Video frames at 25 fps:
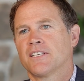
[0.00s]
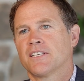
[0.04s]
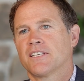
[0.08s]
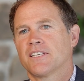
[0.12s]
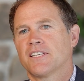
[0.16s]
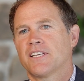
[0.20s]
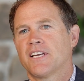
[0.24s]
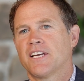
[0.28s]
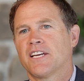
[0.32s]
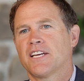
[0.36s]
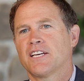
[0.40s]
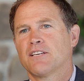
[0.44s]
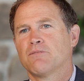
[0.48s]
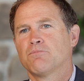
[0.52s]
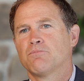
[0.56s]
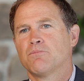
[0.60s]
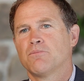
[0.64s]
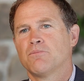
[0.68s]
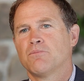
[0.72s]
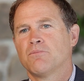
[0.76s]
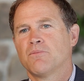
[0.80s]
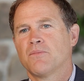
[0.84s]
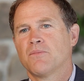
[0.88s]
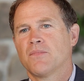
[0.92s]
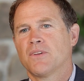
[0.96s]

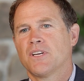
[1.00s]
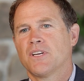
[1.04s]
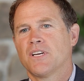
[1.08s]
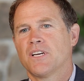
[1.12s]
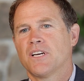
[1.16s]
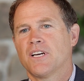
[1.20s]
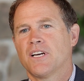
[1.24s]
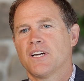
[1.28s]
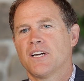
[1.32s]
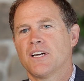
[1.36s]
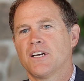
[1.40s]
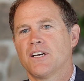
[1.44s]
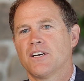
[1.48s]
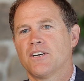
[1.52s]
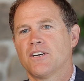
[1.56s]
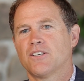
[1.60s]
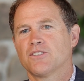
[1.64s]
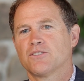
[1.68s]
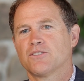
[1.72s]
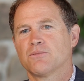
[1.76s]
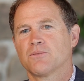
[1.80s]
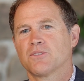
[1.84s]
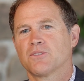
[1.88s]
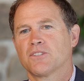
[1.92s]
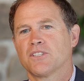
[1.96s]
Cam,
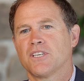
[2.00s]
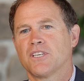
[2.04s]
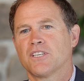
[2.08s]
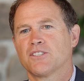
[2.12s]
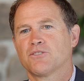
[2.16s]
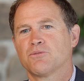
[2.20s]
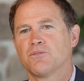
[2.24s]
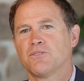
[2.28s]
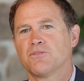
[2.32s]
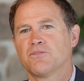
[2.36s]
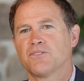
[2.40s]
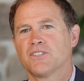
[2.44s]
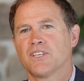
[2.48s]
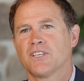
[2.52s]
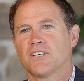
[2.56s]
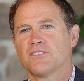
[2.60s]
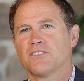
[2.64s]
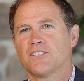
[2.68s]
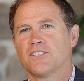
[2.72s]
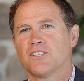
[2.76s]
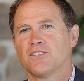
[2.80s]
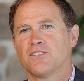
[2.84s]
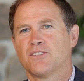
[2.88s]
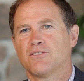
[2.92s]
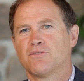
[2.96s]
ultimately, as we
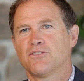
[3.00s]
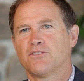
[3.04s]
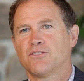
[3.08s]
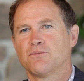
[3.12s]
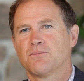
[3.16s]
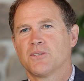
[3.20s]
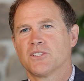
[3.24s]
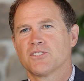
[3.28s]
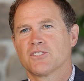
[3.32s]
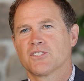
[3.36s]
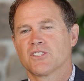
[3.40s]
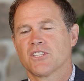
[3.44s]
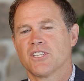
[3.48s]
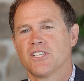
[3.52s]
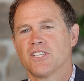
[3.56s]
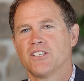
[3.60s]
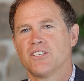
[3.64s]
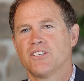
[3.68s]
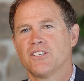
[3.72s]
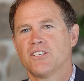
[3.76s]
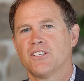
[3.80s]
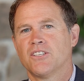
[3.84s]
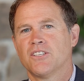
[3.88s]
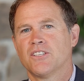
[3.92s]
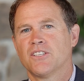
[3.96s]
found out a few months
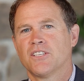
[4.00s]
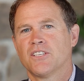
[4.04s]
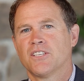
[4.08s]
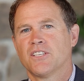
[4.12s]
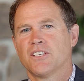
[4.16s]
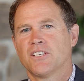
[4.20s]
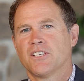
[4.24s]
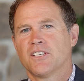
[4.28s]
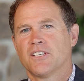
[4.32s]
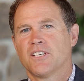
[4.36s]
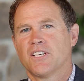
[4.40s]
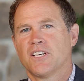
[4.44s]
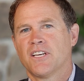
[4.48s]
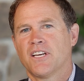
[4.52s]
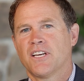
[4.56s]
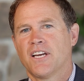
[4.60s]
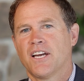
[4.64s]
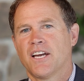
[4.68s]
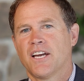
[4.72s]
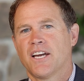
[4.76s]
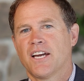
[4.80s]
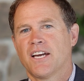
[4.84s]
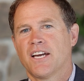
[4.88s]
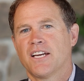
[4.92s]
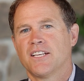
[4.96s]
later,
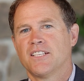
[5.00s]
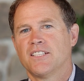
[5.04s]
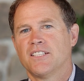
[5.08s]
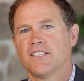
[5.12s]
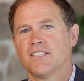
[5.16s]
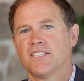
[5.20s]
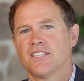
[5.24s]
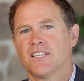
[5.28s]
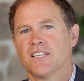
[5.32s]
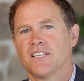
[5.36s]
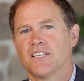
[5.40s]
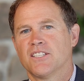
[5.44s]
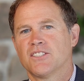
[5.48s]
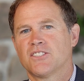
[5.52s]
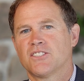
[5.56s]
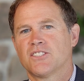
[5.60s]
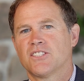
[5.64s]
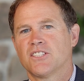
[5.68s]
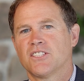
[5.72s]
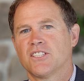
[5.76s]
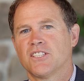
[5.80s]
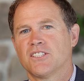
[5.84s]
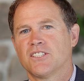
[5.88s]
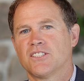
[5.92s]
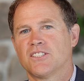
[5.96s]
had an
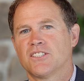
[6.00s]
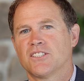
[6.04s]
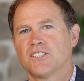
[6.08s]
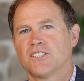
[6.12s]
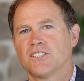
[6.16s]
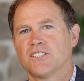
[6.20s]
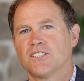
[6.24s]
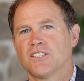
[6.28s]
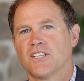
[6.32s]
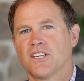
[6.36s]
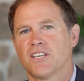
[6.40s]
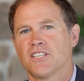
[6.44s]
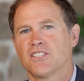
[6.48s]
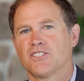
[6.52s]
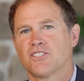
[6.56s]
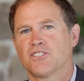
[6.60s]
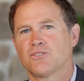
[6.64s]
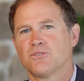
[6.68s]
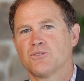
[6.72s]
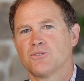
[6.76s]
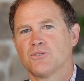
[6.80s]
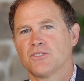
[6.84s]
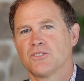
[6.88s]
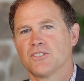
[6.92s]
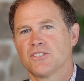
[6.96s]
incident in high
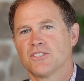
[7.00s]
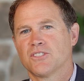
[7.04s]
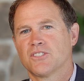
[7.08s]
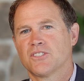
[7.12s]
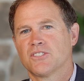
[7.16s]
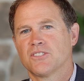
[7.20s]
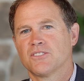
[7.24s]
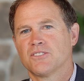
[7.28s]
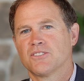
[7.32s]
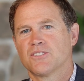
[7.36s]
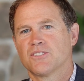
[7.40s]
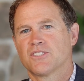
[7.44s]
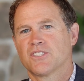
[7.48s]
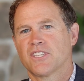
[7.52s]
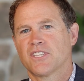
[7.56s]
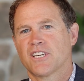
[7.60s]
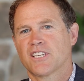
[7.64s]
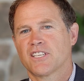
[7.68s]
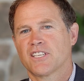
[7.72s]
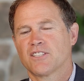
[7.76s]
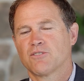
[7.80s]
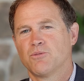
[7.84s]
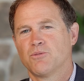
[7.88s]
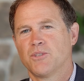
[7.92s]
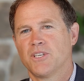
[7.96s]
school in his
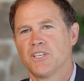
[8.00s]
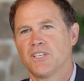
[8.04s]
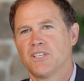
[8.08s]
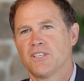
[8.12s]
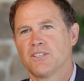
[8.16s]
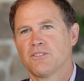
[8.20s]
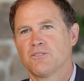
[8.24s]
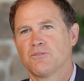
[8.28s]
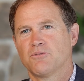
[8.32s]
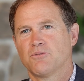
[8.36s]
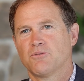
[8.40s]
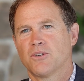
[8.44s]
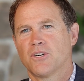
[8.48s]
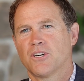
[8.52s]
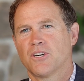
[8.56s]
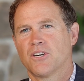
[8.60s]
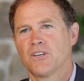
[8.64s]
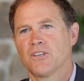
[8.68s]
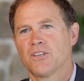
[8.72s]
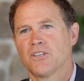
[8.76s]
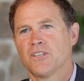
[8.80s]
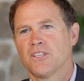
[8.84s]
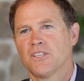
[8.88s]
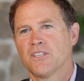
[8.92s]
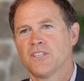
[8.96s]
second week
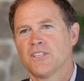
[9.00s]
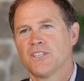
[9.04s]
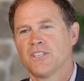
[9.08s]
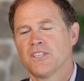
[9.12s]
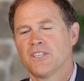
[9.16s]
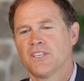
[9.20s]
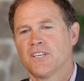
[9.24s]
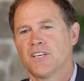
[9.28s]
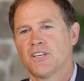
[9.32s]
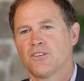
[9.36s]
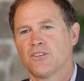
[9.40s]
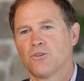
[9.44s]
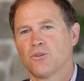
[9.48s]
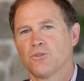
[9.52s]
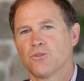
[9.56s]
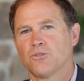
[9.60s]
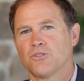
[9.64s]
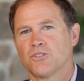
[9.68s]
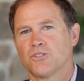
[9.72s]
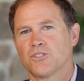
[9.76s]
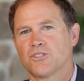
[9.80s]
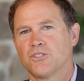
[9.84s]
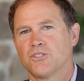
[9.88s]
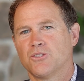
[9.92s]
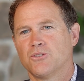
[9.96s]
where an
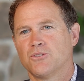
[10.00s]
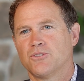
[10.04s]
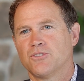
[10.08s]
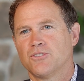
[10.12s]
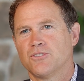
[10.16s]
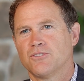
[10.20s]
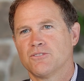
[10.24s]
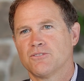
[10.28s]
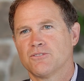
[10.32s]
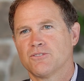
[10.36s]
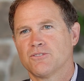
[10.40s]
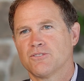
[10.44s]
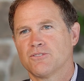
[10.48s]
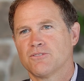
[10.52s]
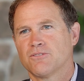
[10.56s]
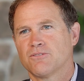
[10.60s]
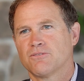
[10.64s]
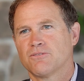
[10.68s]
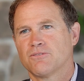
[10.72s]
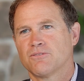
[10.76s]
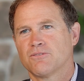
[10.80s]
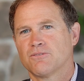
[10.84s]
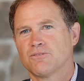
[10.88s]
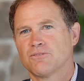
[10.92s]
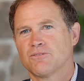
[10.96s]
older student
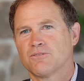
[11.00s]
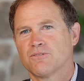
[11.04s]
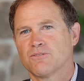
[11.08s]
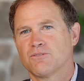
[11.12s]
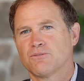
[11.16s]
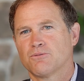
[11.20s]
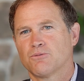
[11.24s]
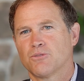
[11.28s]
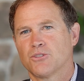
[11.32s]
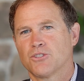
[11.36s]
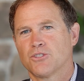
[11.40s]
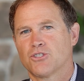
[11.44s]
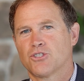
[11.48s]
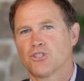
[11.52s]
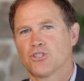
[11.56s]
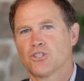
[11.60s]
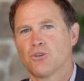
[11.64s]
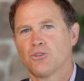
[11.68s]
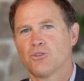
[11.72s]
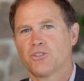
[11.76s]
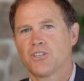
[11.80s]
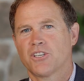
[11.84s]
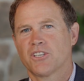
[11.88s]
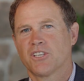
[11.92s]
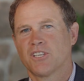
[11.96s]
was
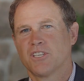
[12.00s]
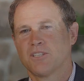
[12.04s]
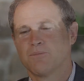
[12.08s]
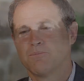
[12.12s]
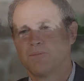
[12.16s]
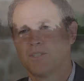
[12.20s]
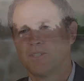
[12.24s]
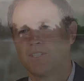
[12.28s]
choking him,